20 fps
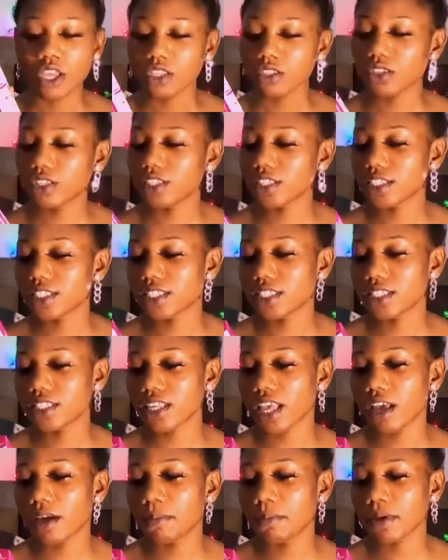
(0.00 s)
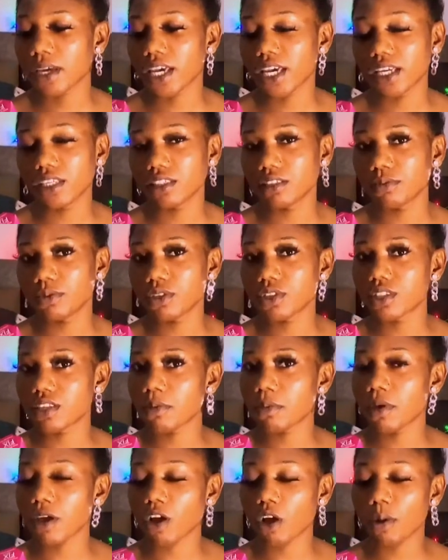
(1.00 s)
So this is Kiss
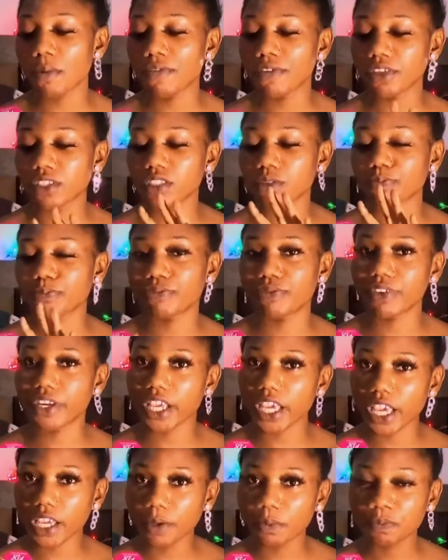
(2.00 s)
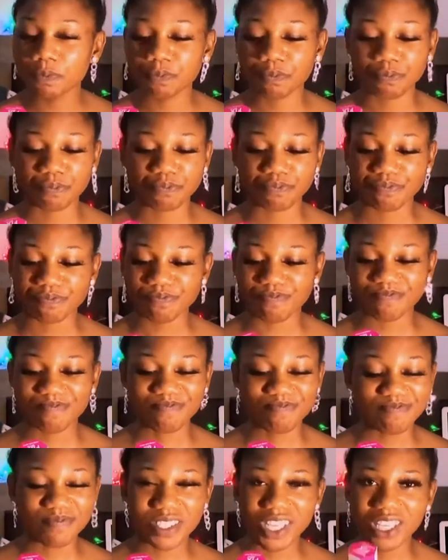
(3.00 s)
Beauty makeup face spray.
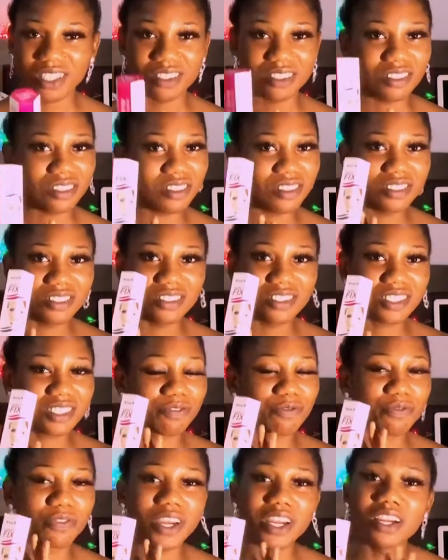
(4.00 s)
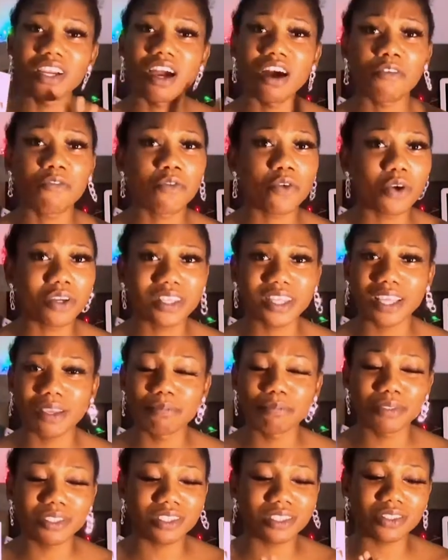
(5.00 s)
It's very
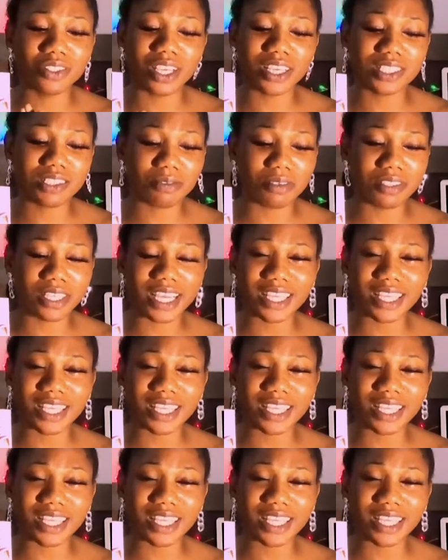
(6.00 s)
affordable, it's not expensive.